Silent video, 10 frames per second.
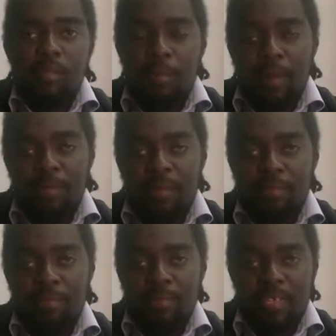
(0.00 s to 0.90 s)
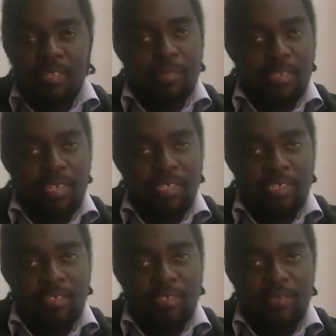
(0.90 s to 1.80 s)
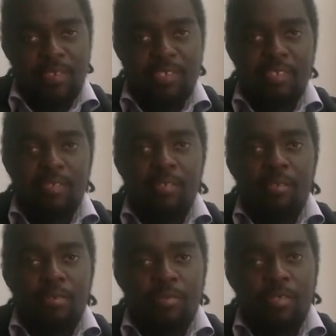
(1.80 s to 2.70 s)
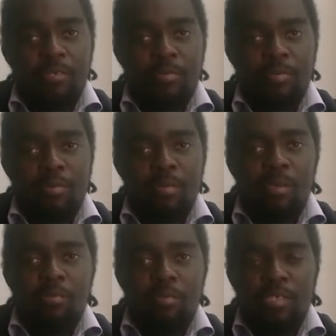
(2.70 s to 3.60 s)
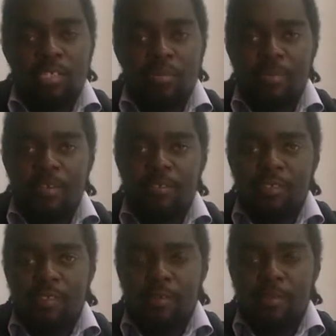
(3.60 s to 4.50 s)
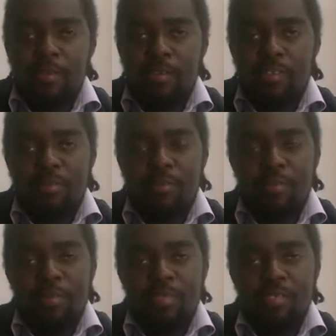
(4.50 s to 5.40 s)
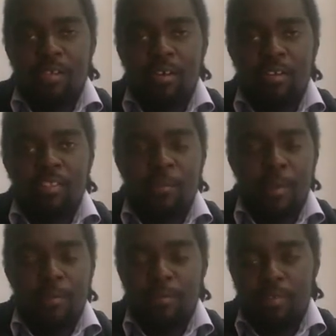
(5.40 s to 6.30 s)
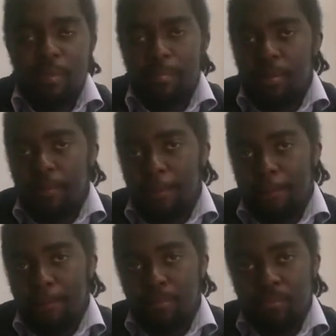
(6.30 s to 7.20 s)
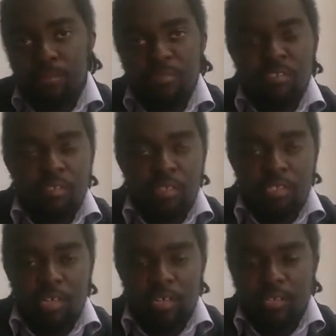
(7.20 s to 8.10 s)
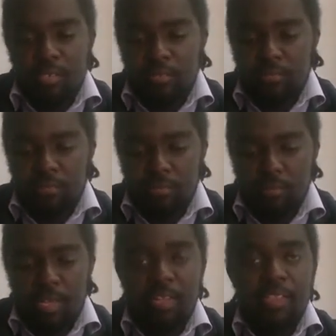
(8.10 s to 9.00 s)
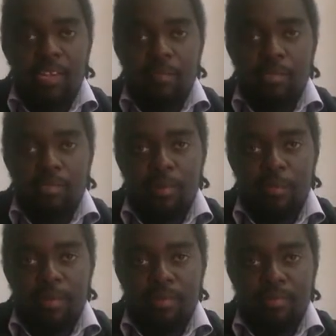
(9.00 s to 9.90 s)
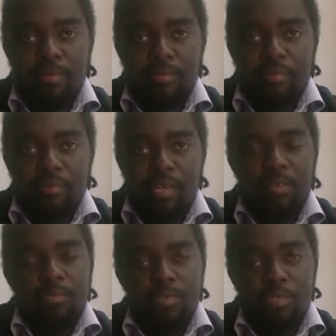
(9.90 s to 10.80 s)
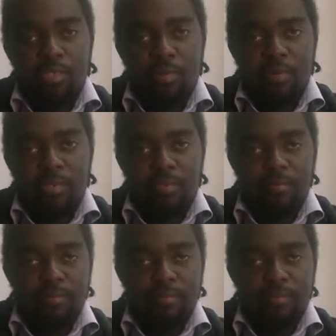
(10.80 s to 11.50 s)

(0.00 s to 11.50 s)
mass energy conservation. Also, what needs to be conserved in an experiment are the baryon number, the charge, and the lepton number, and also the spin.